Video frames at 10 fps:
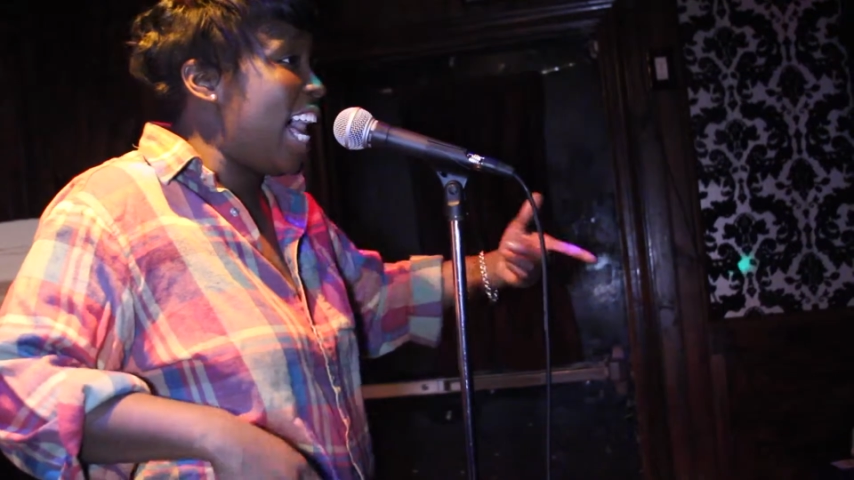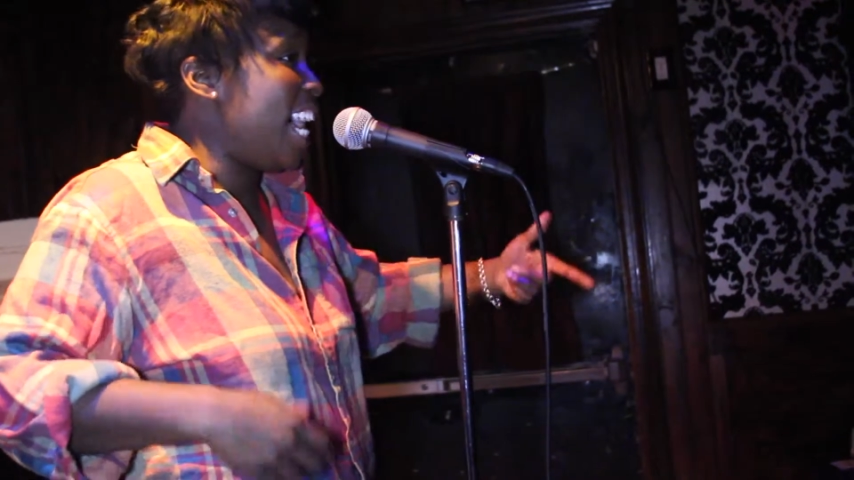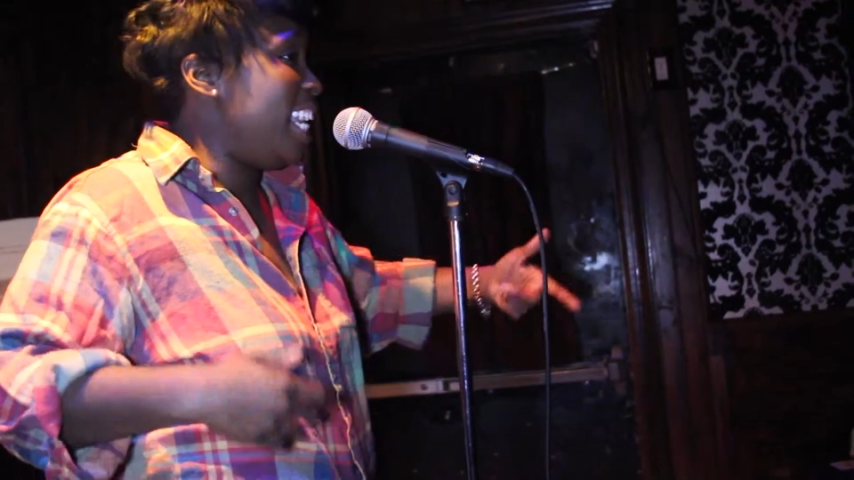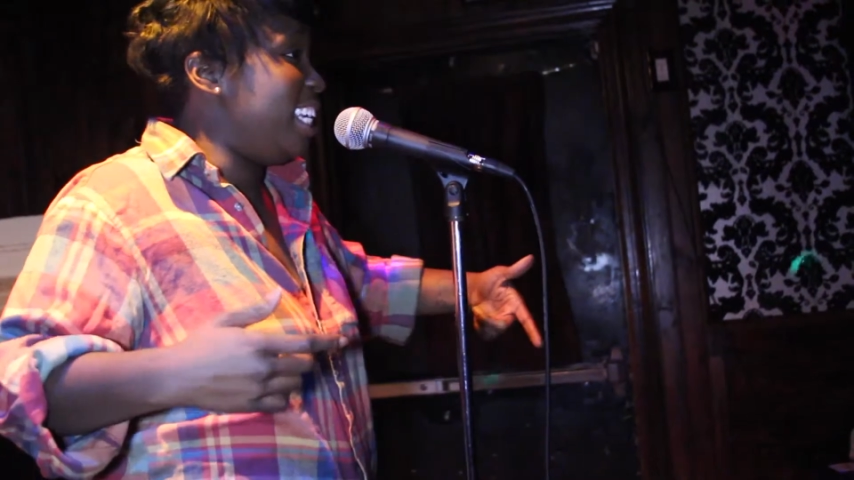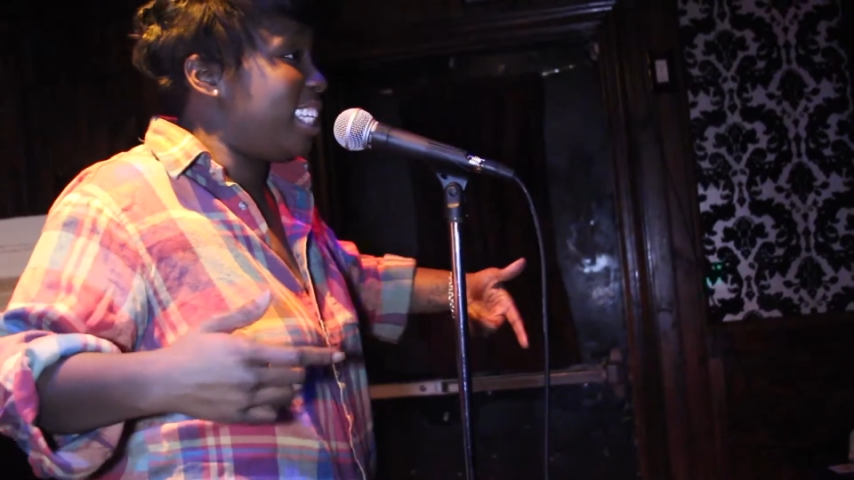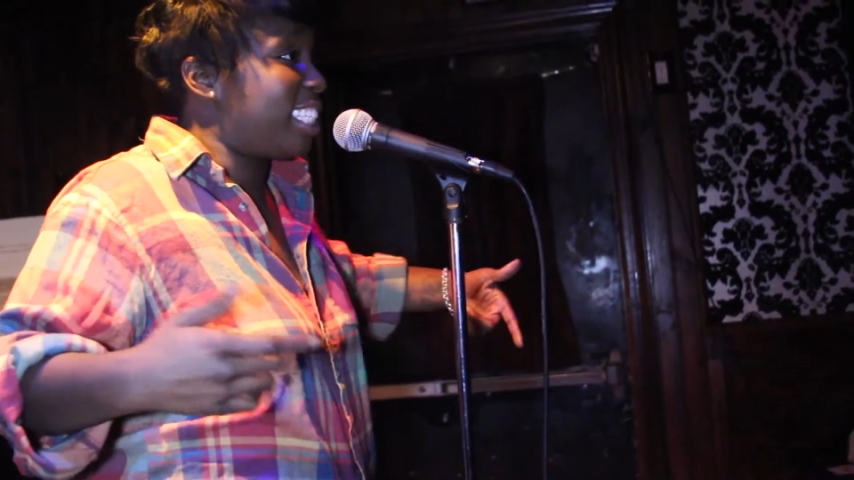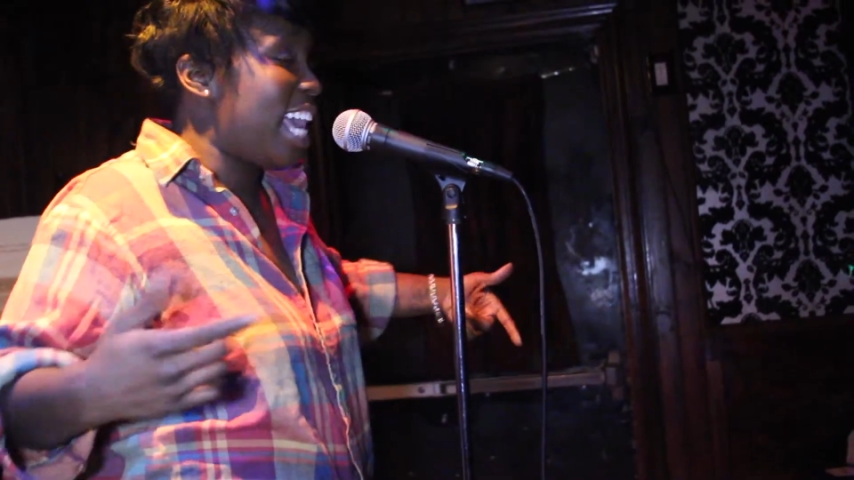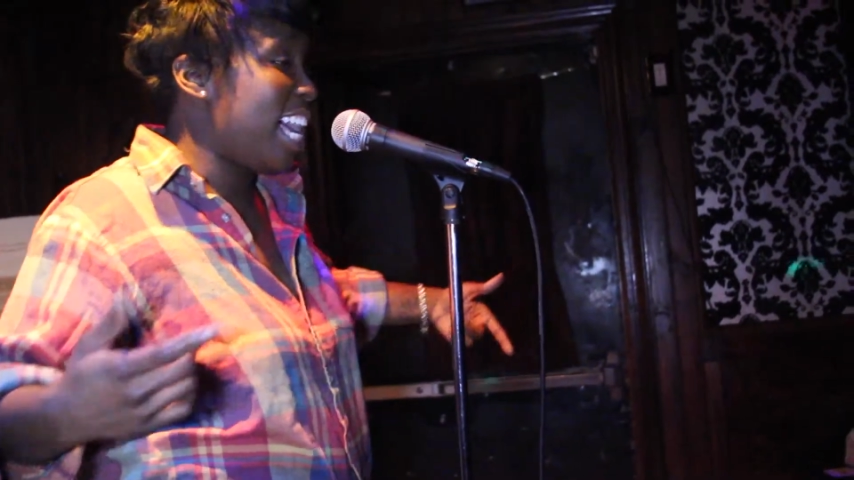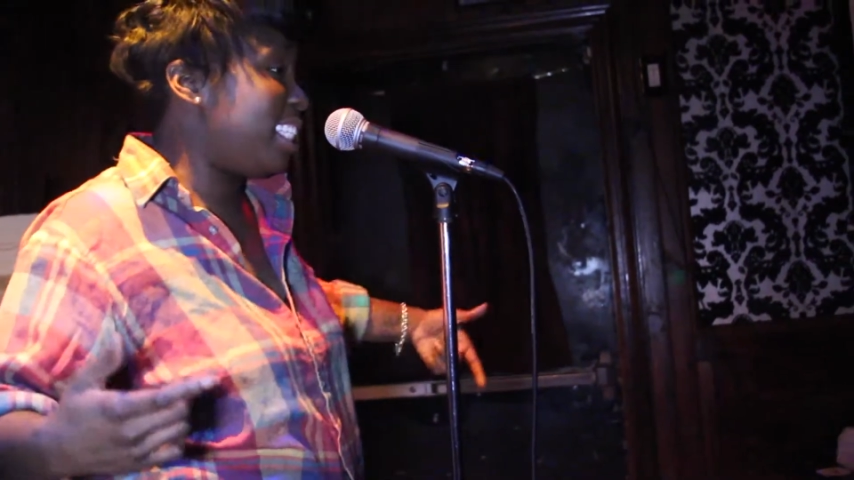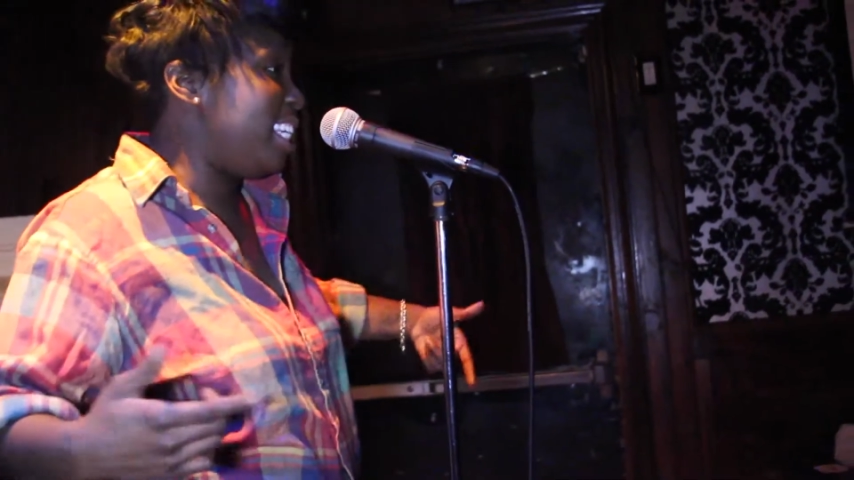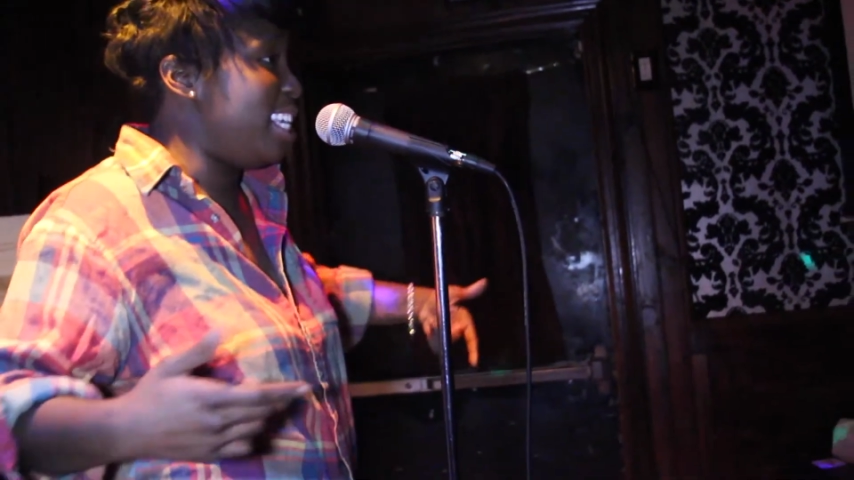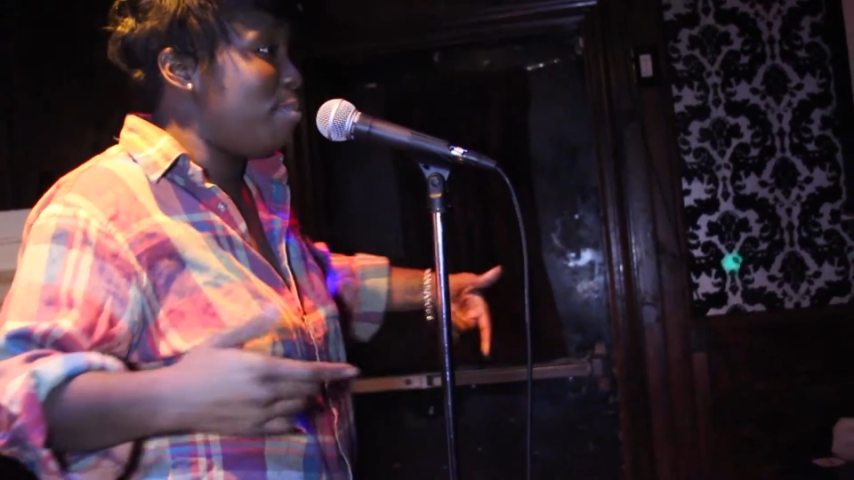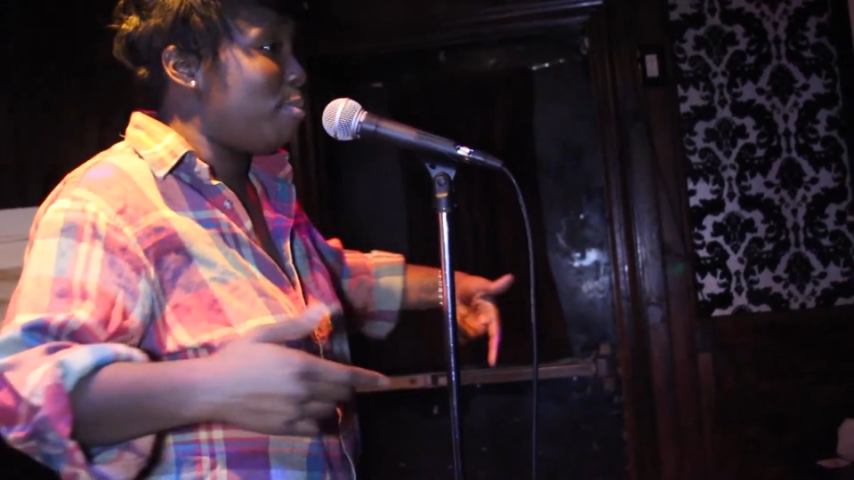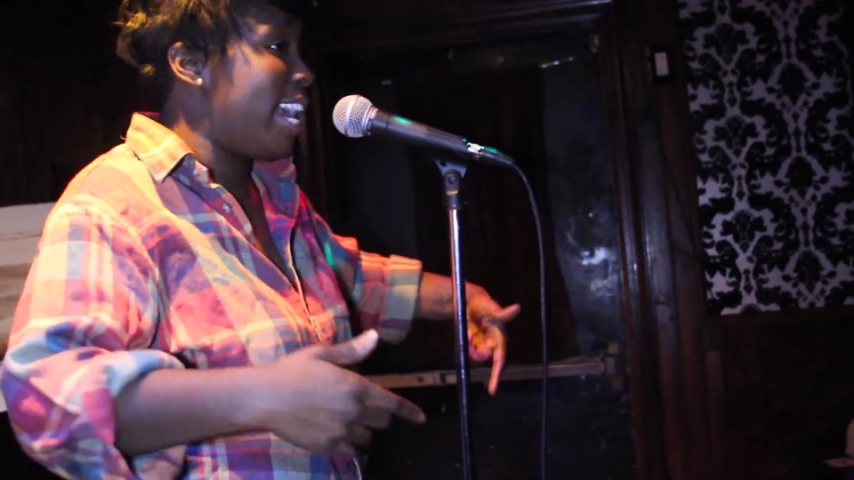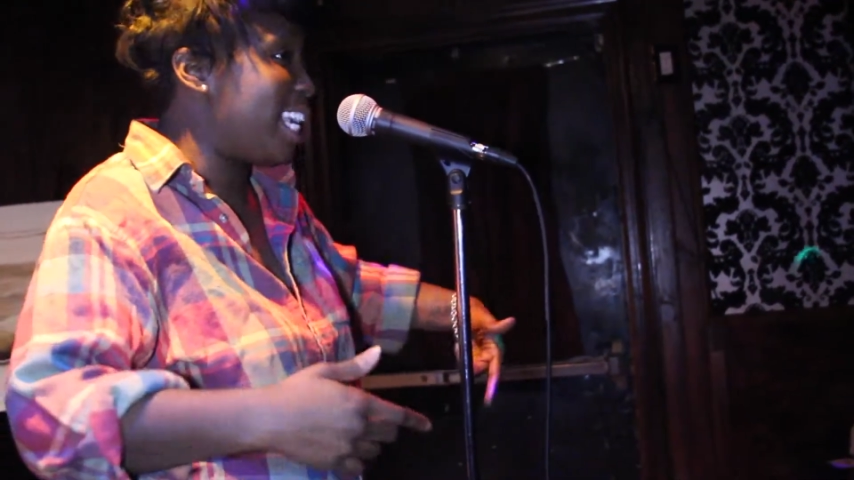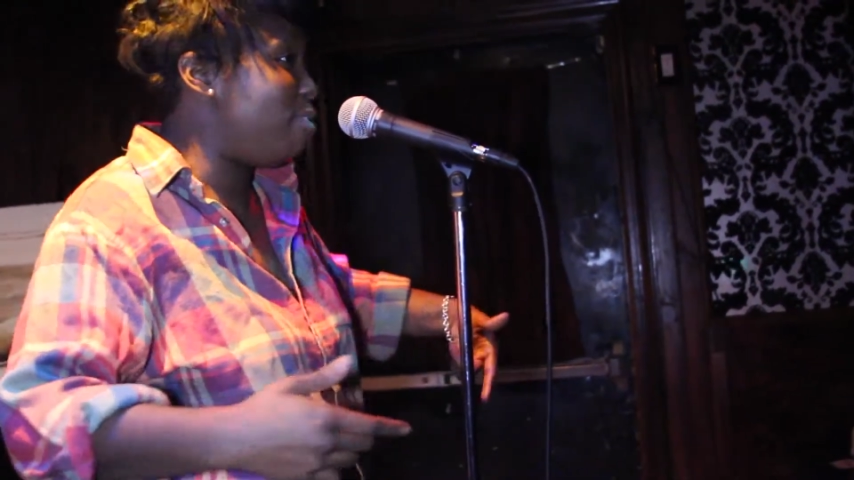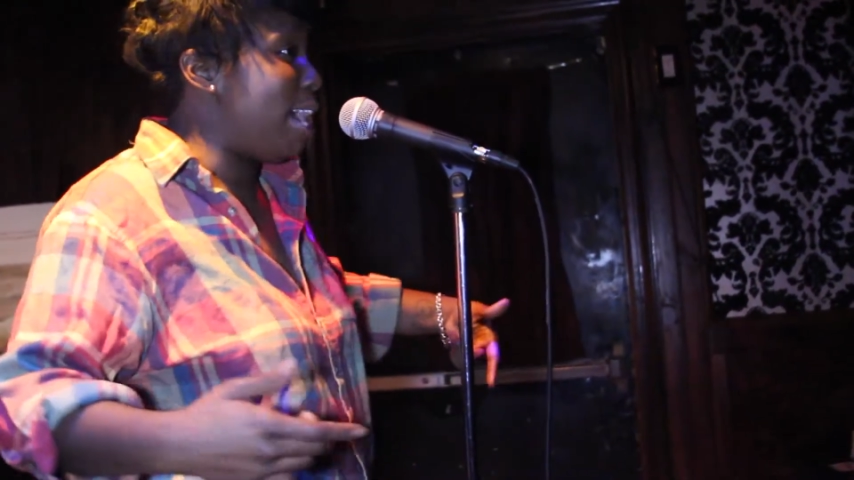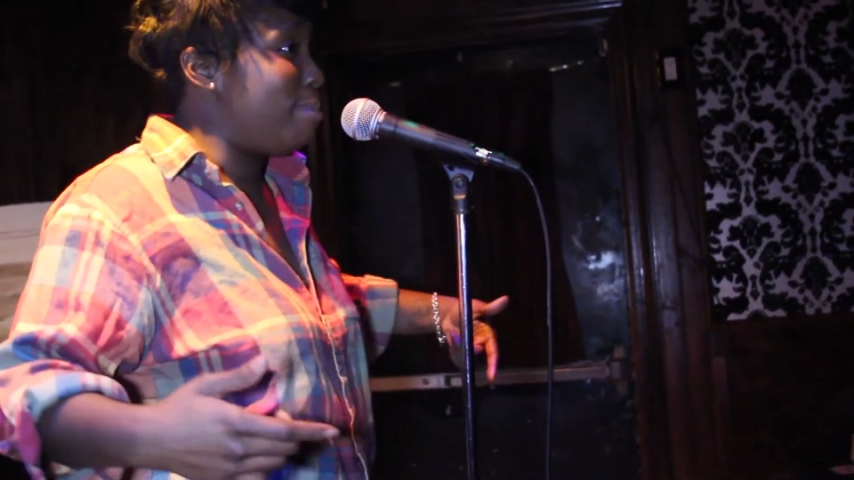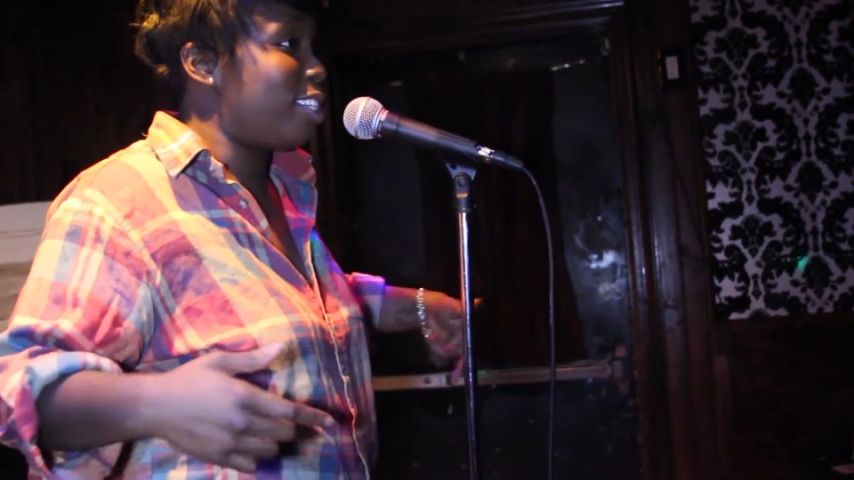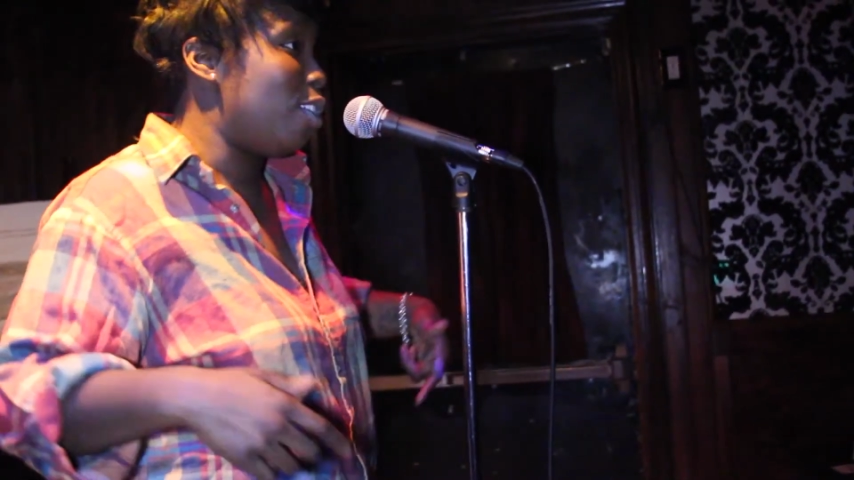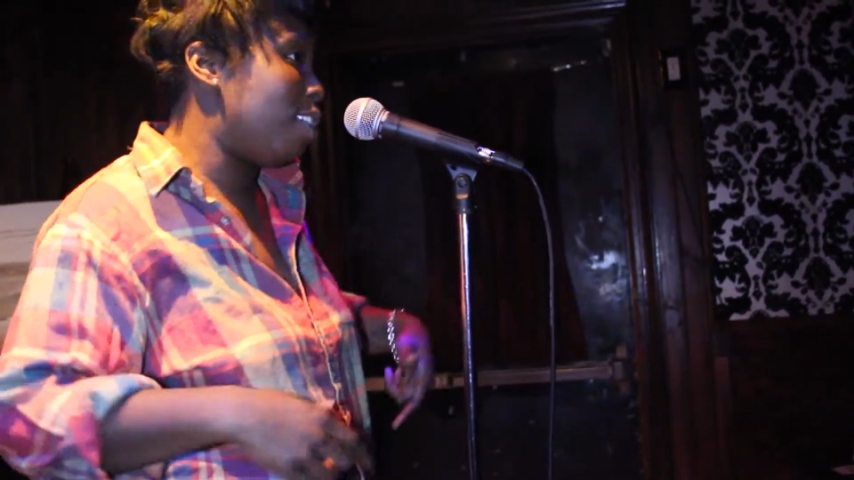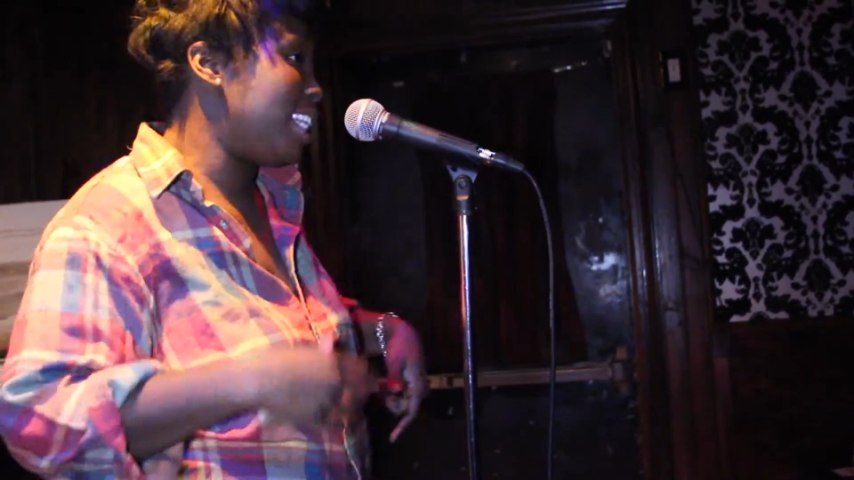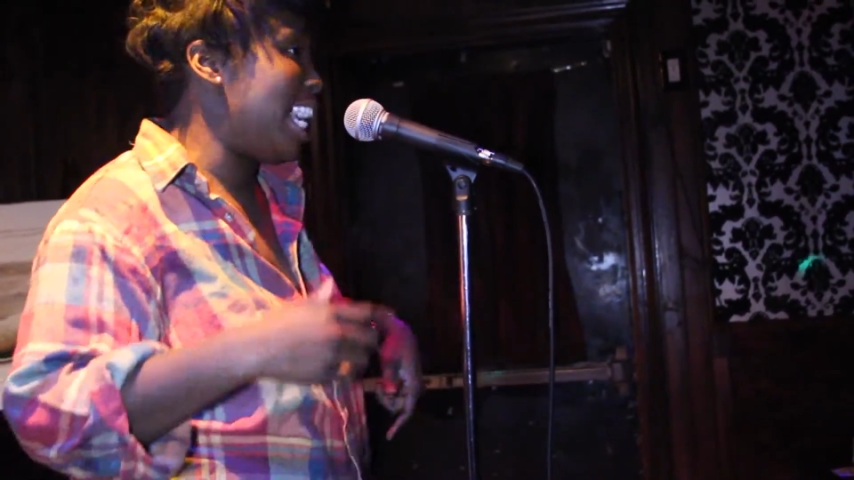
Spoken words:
hiding and disguising it in braggy rap songs,